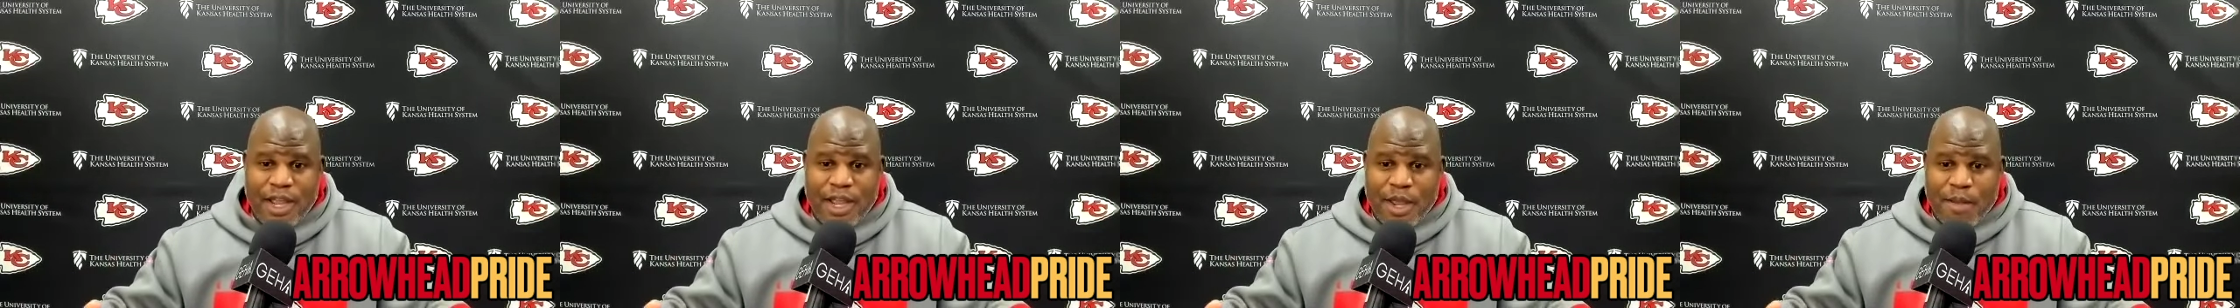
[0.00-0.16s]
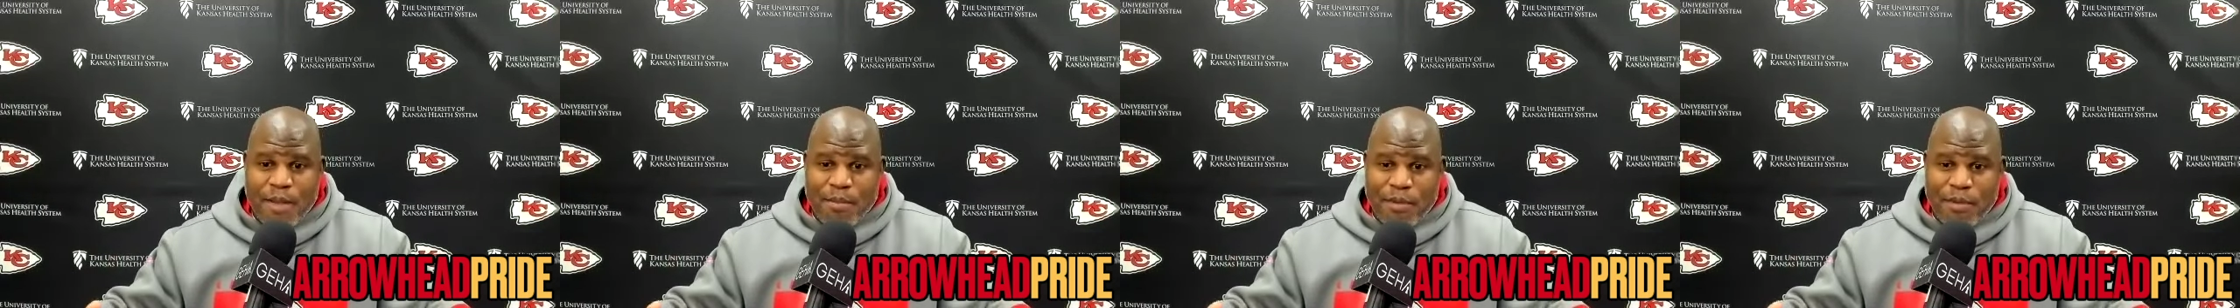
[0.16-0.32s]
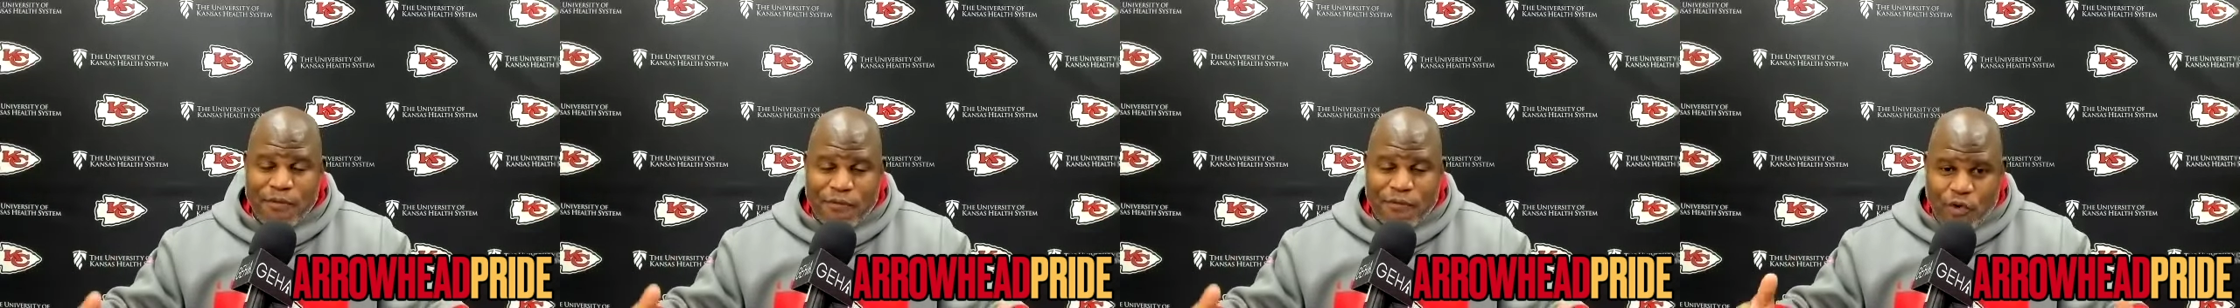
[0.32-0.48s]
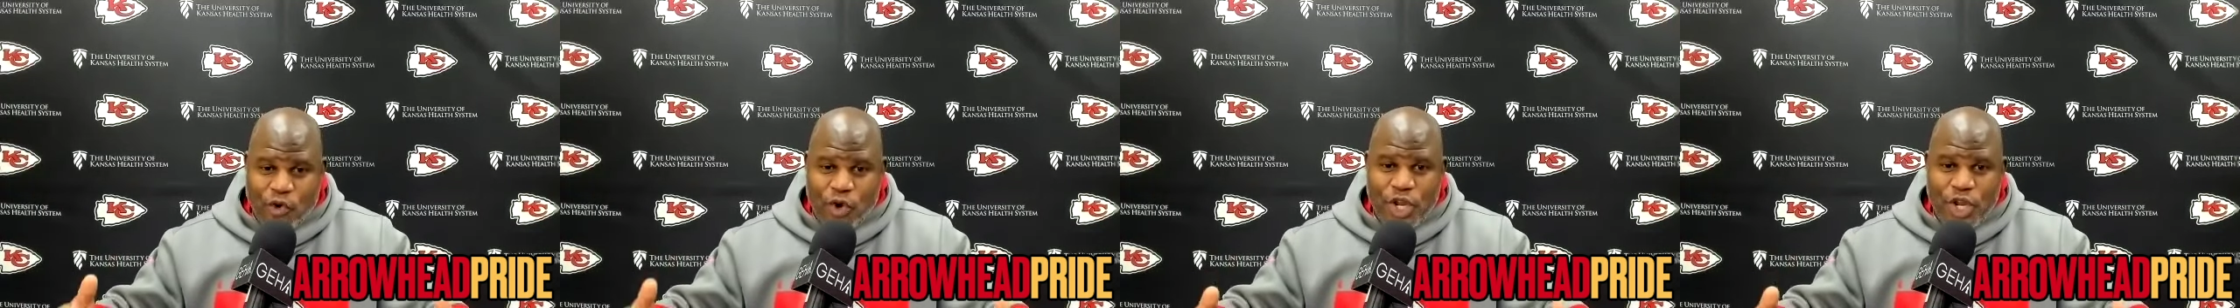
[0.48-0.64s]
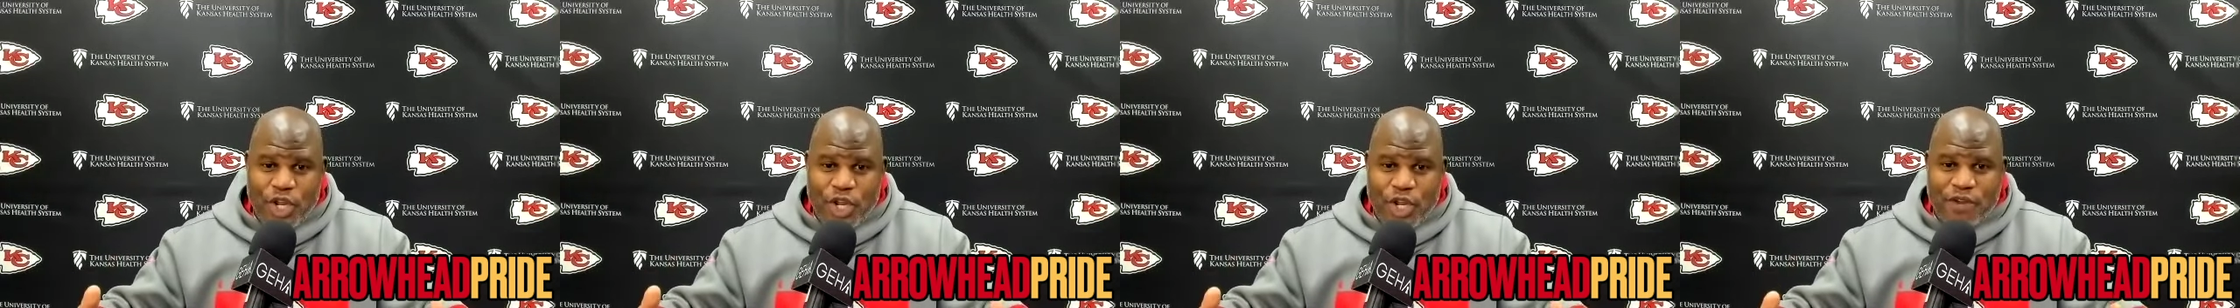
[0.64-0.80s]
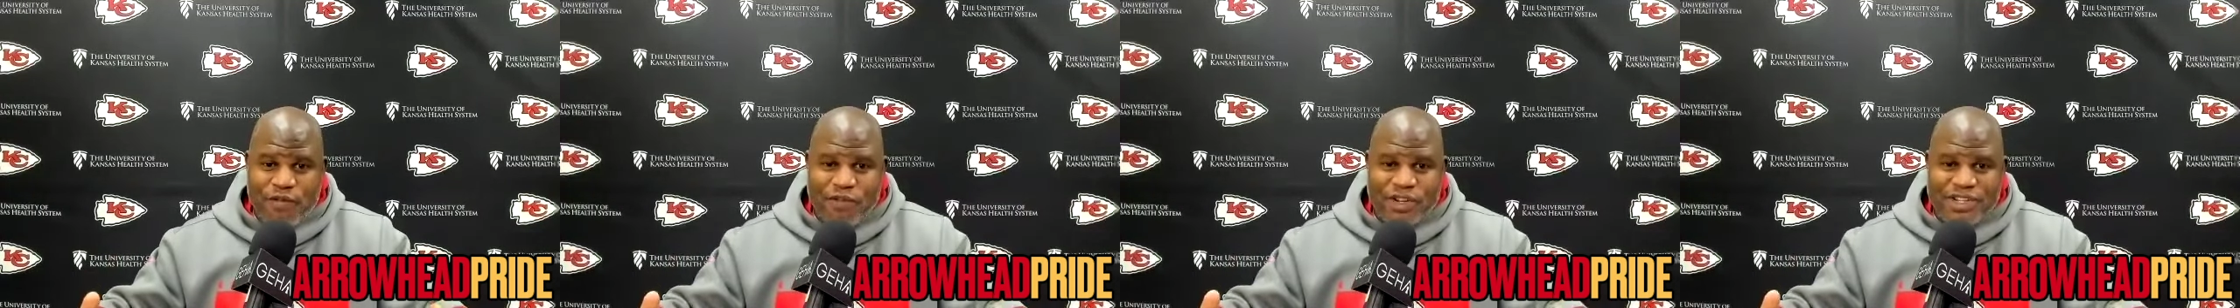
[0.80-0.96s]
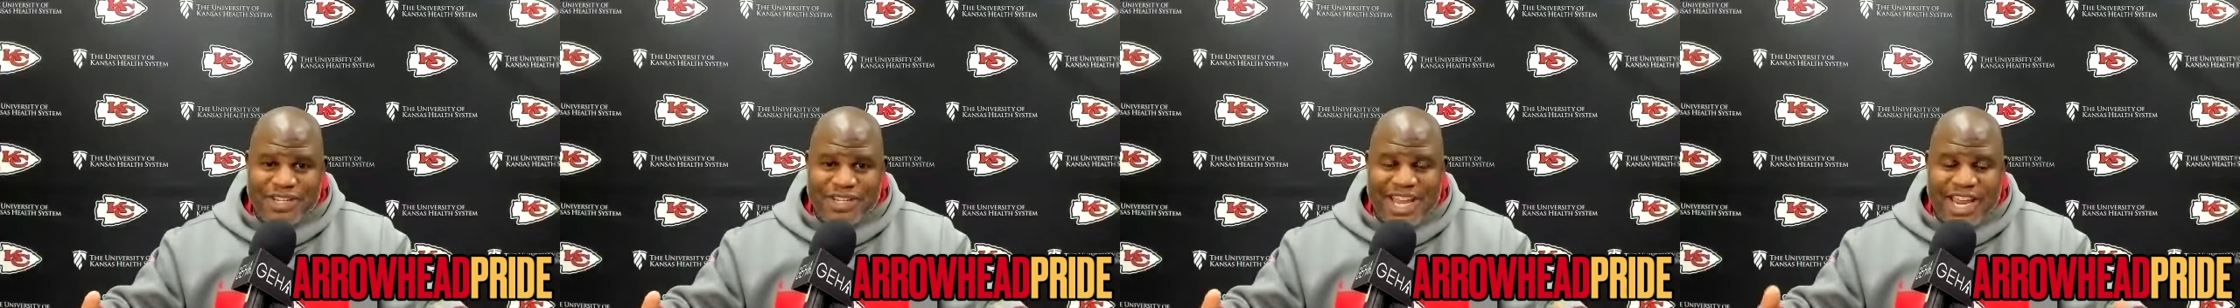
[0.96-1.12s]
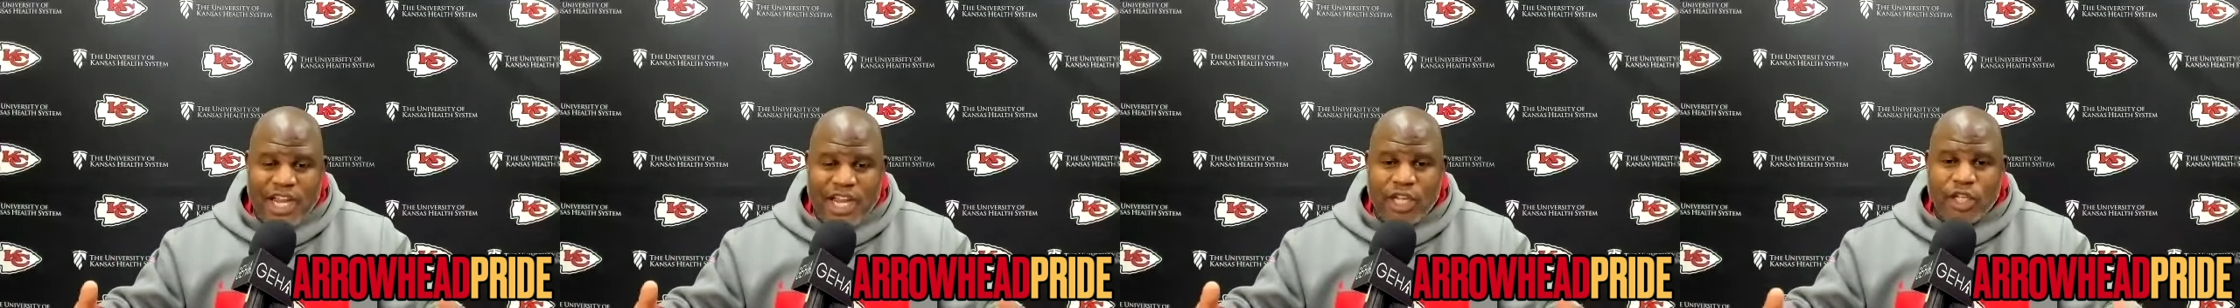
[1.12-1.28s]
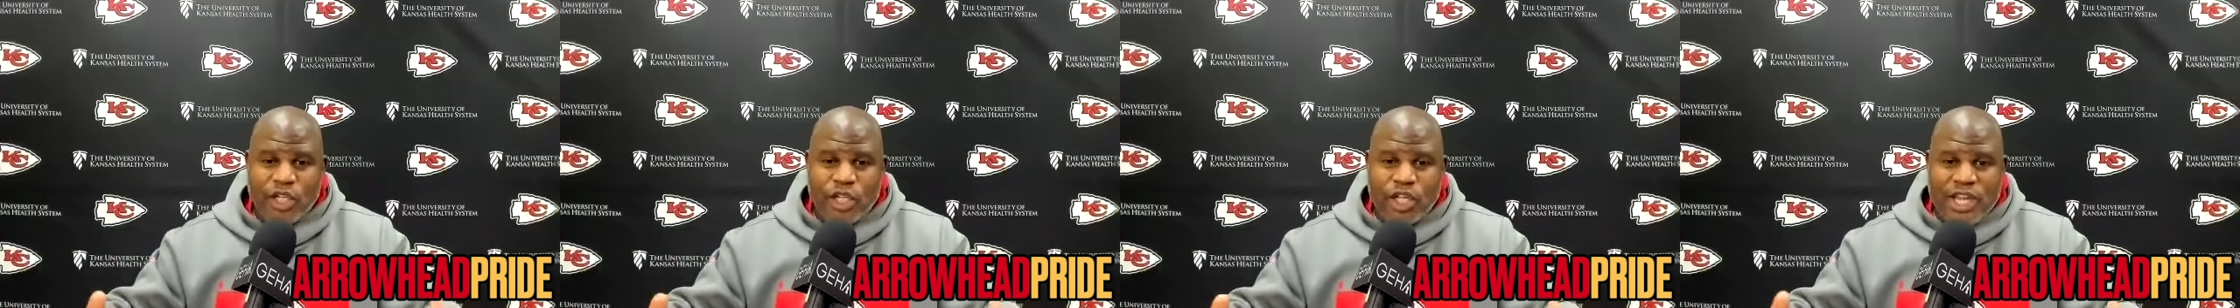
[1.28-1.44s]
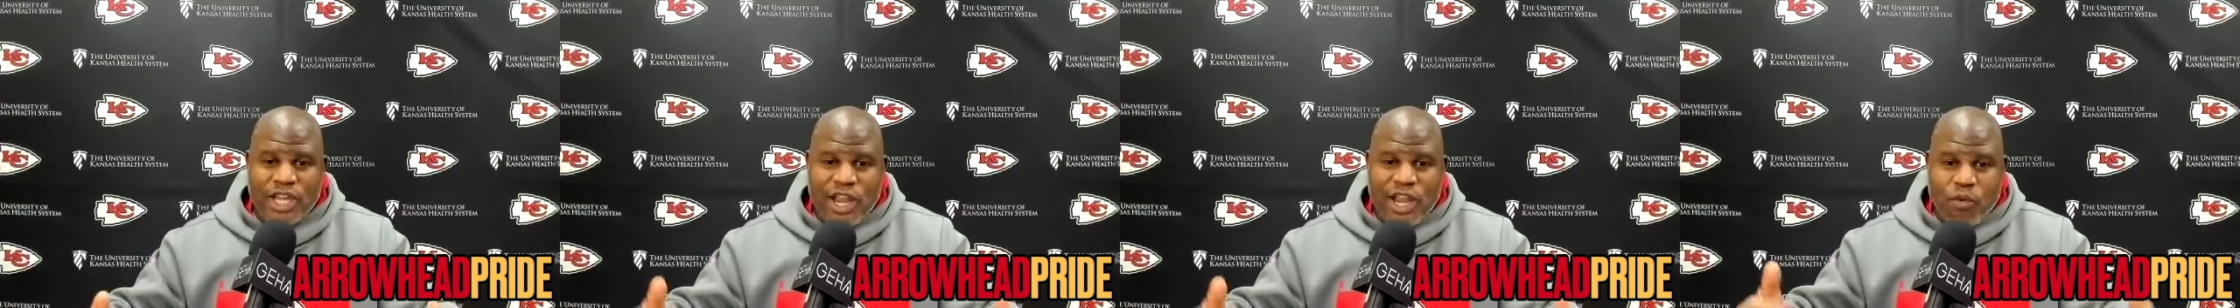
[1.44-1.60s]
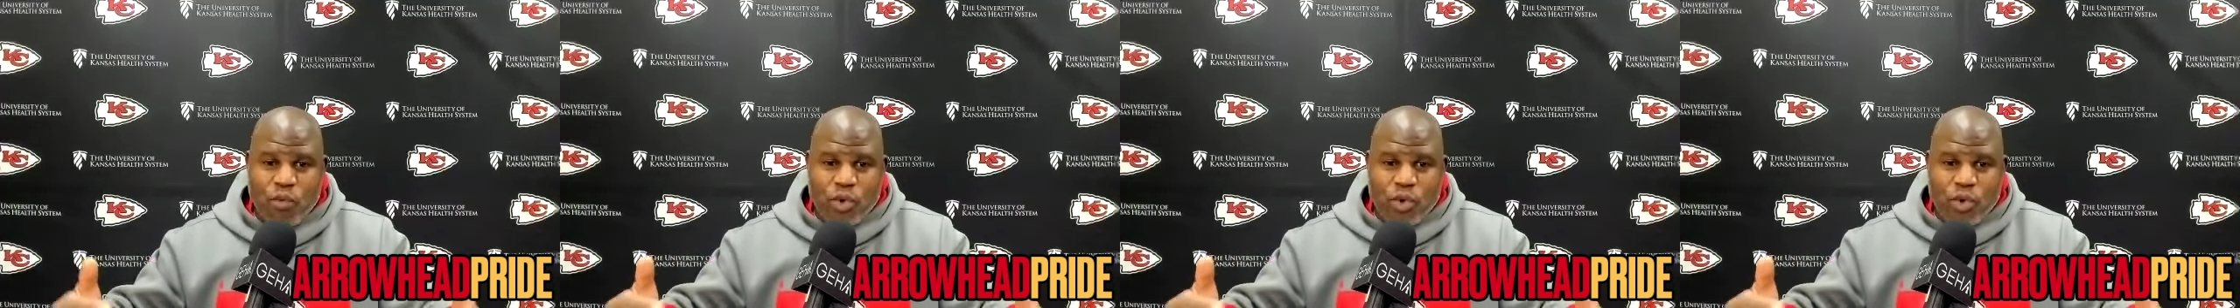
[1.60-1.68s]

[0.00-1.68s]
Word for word: before you even take a look at